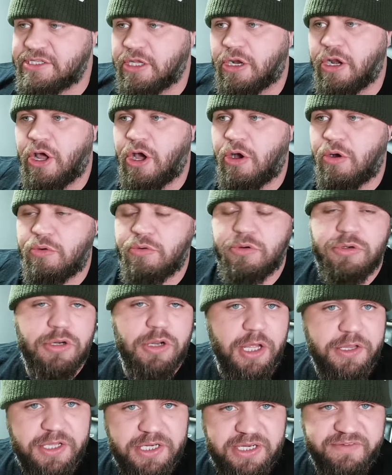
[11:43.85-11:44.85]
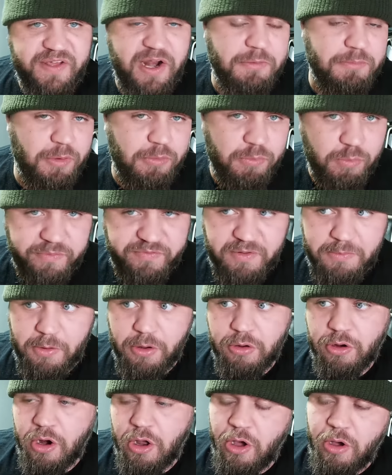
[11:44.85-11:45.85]
the loan and the development with him
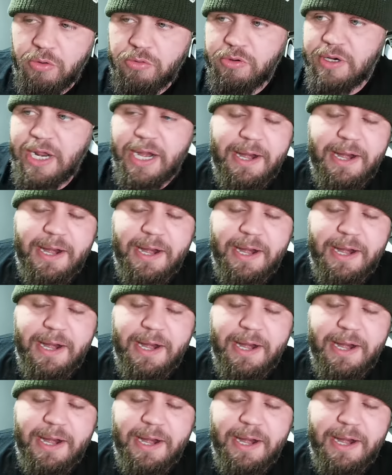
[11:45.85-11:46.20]
on loan,